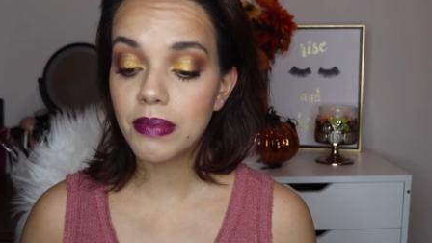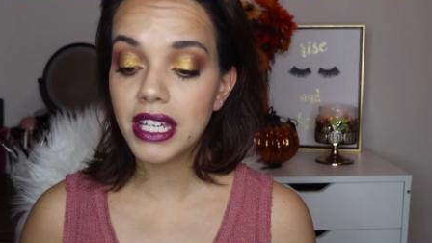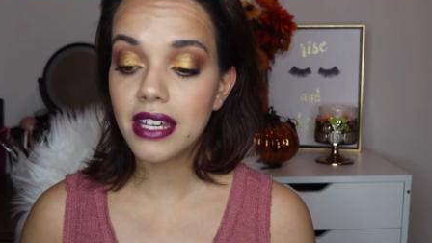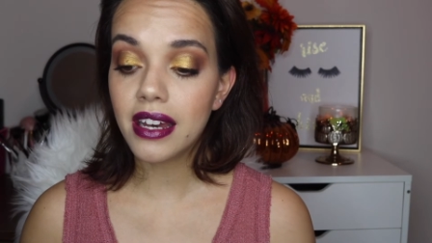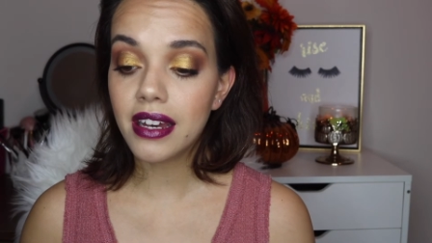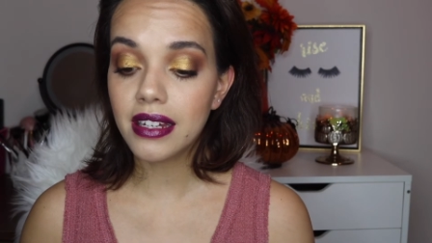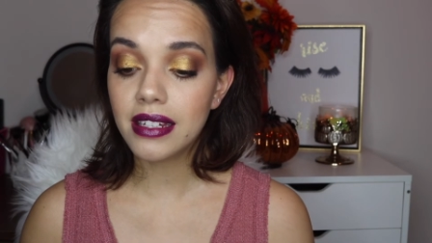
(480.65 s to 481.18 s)

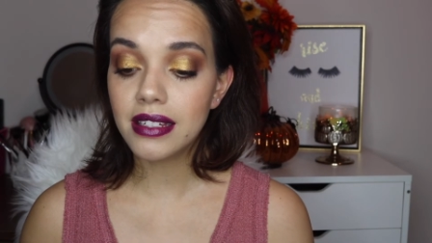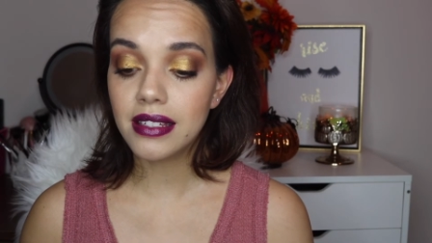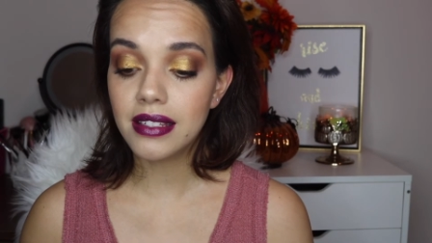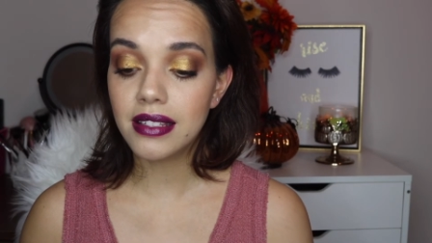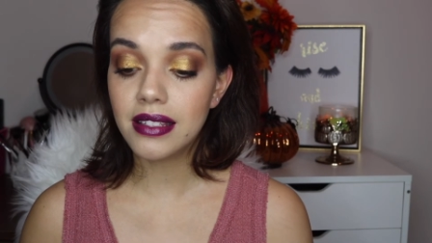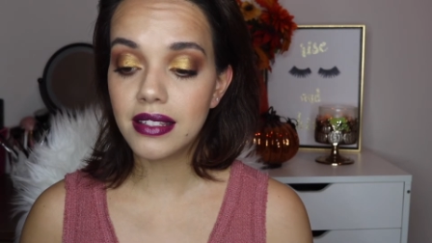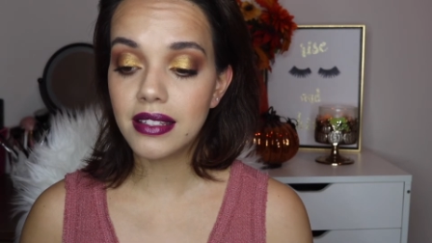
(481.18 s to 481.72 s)

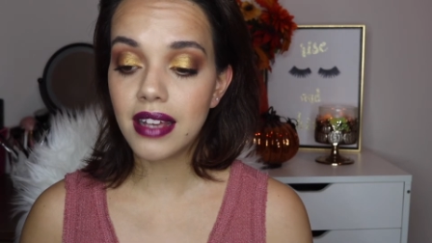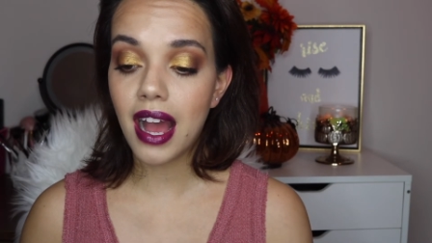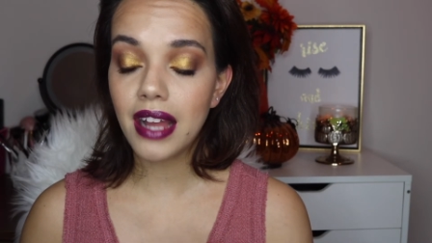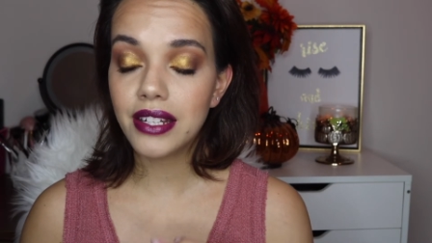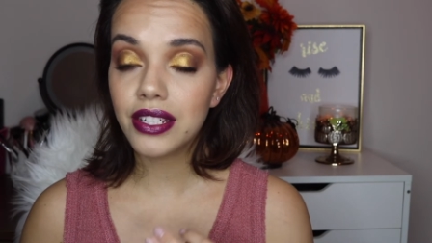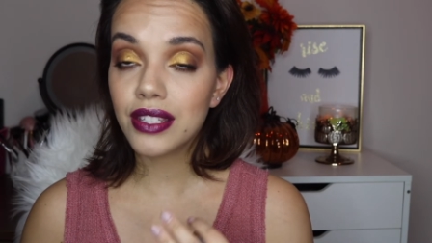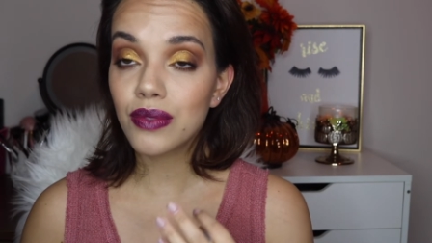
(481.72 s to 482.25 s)
because
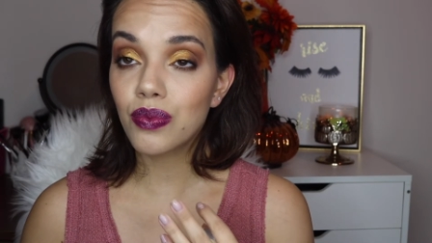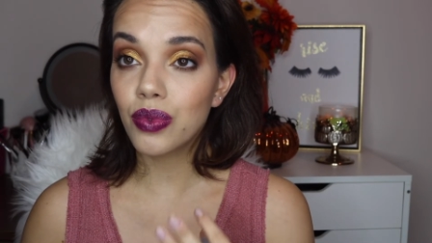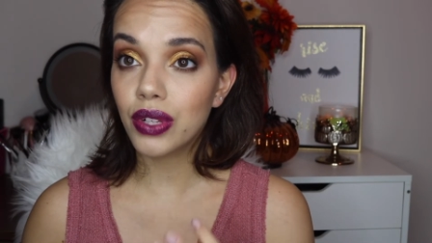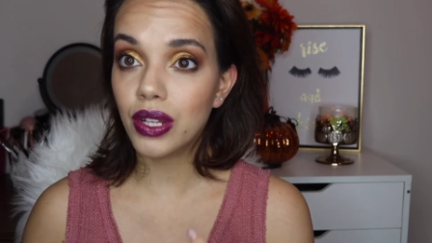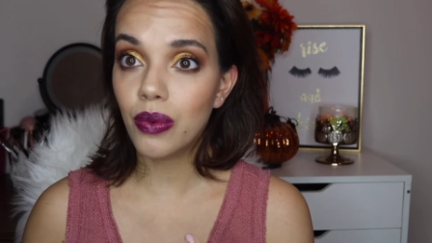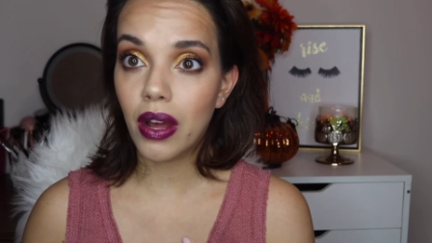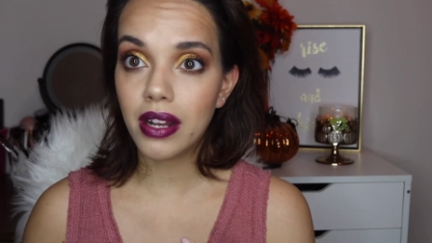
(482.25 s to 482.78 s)
I just
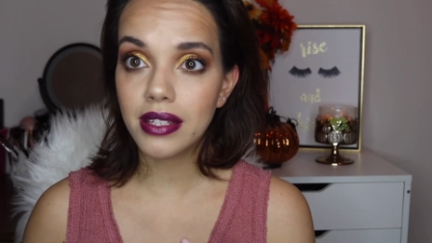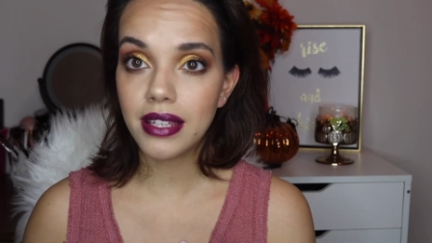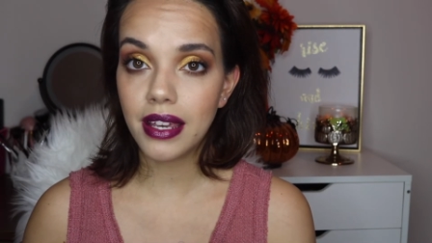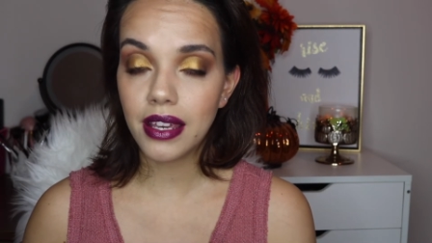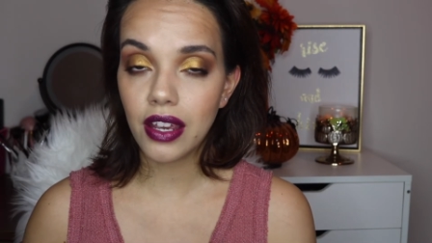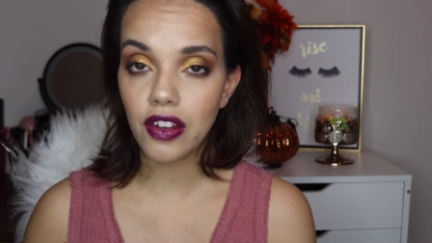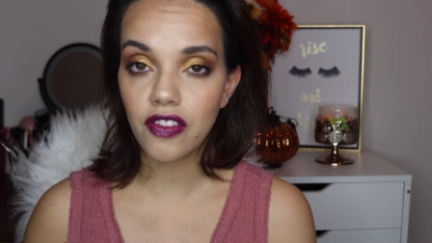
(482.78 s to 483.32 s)
really want to
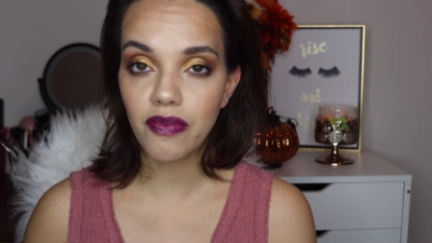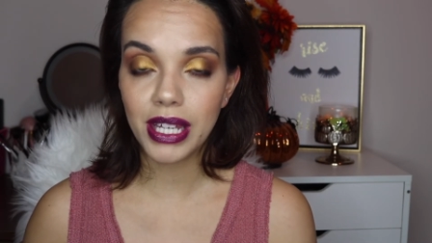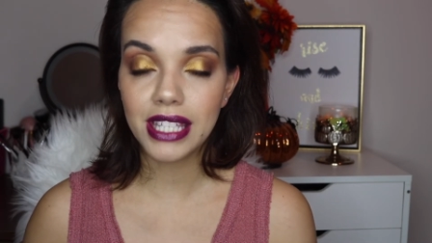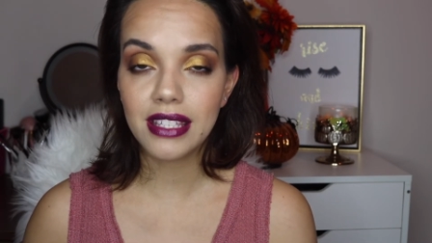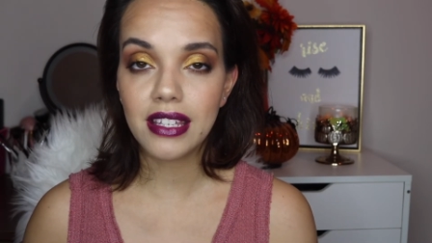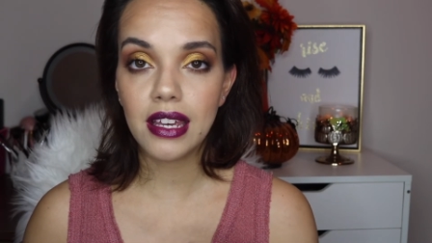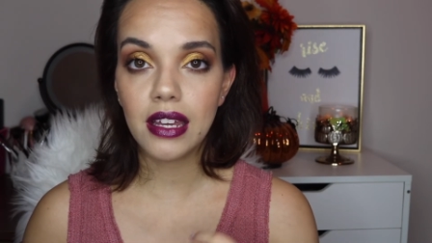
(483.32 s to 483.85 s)
take care of my
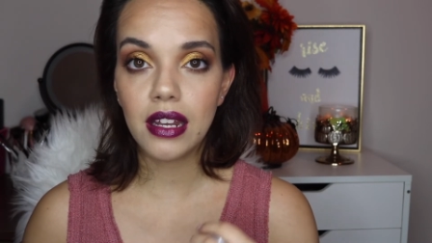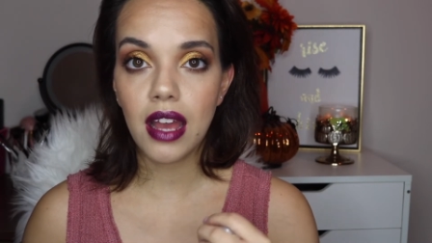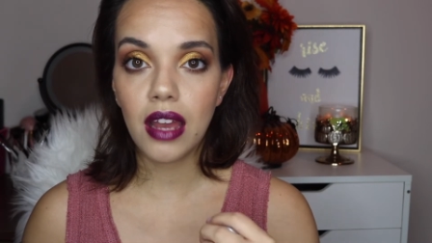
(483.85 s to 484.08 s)
skin.